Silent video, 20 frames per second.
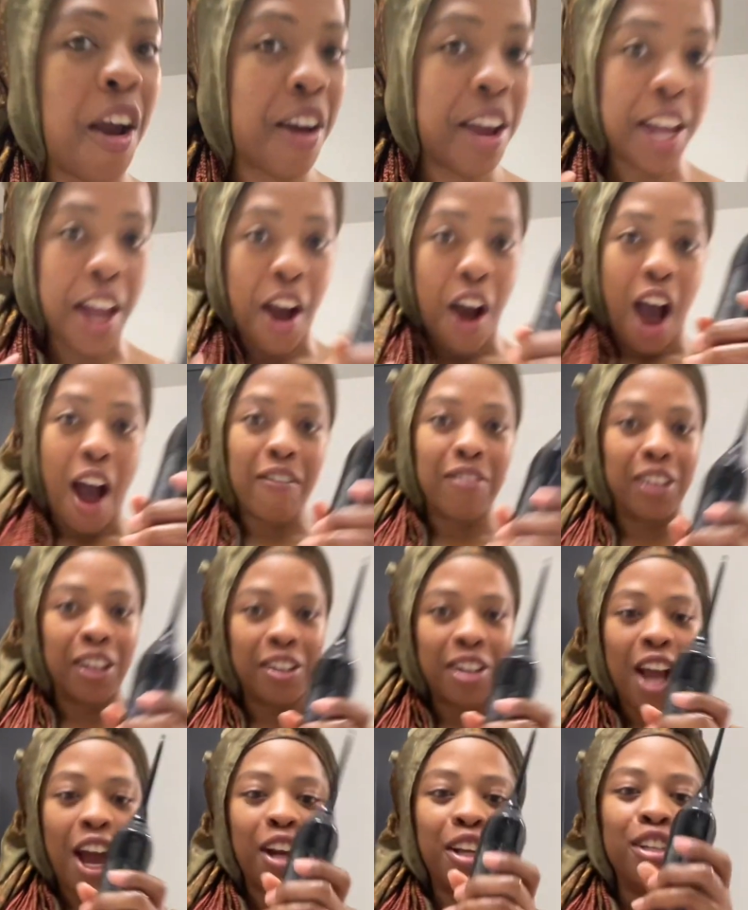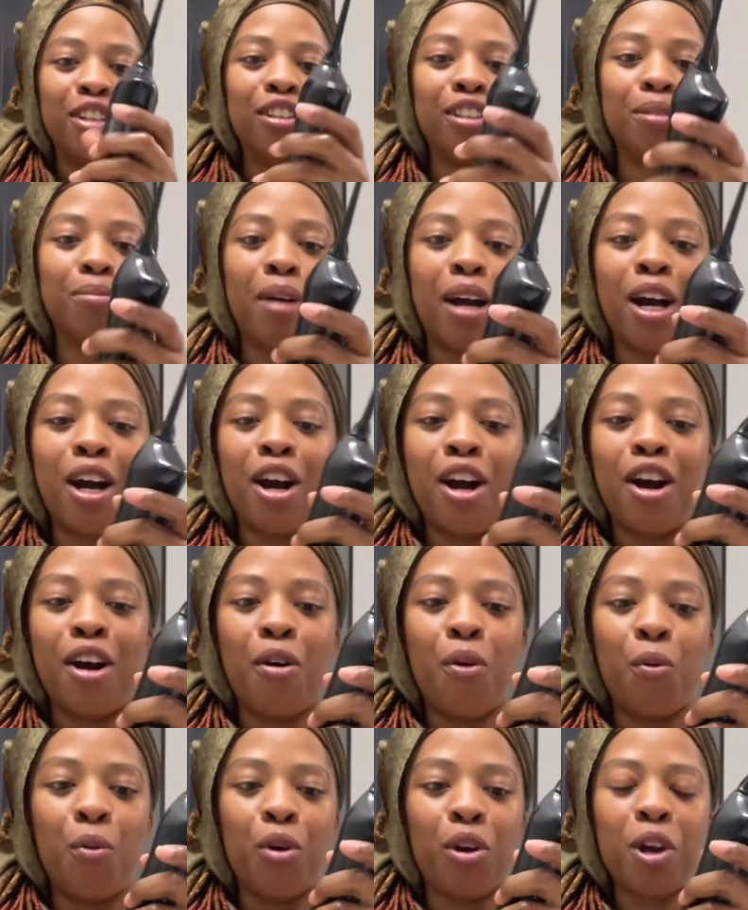y'all, I've learned how to use my
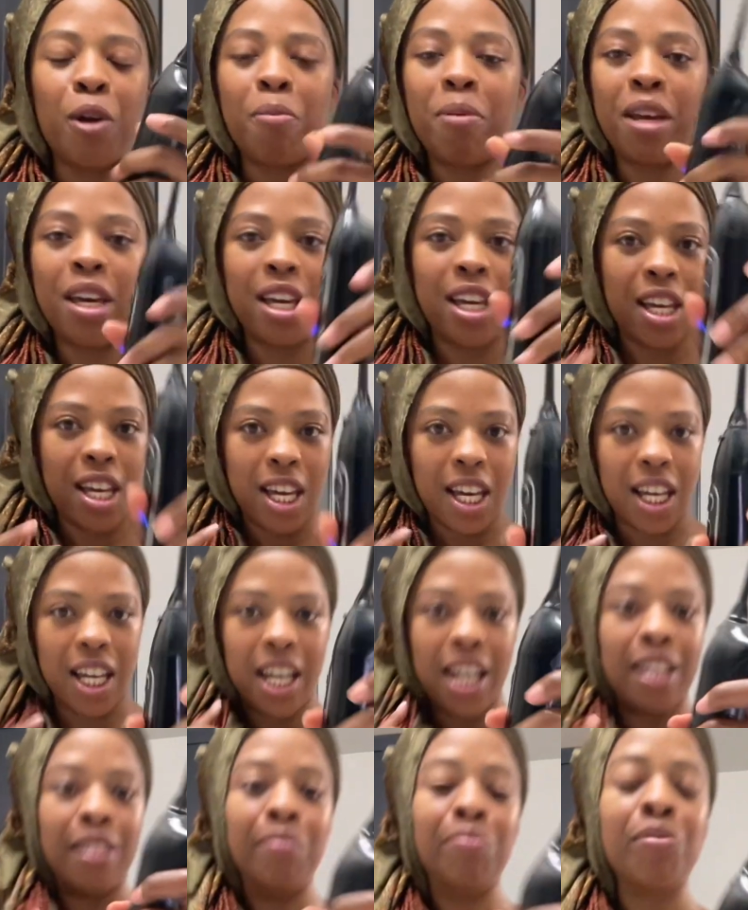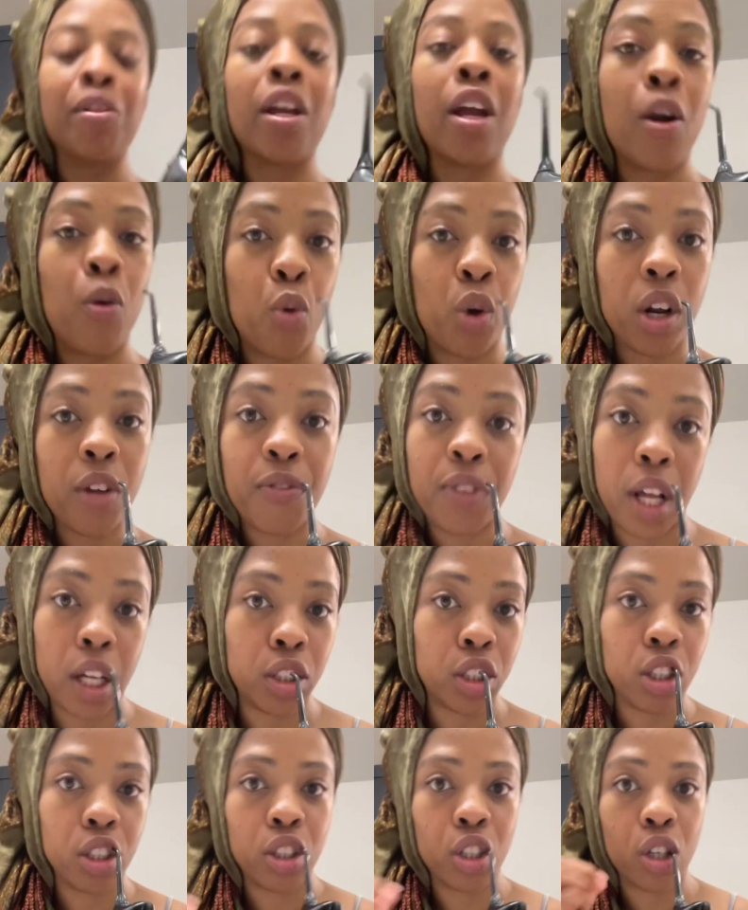Waterpik, water
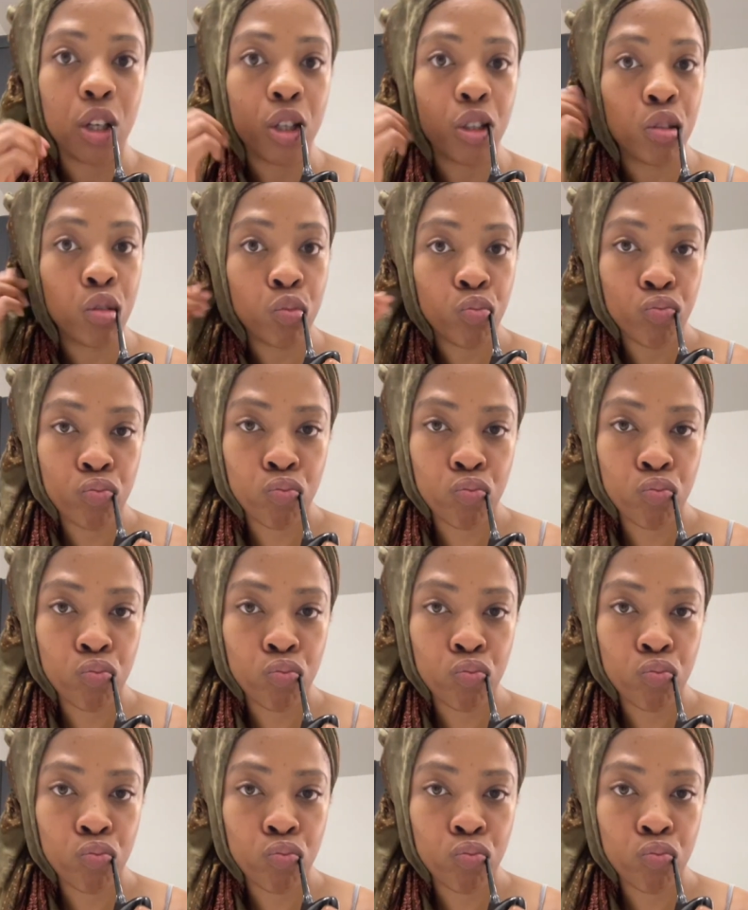flosser. So,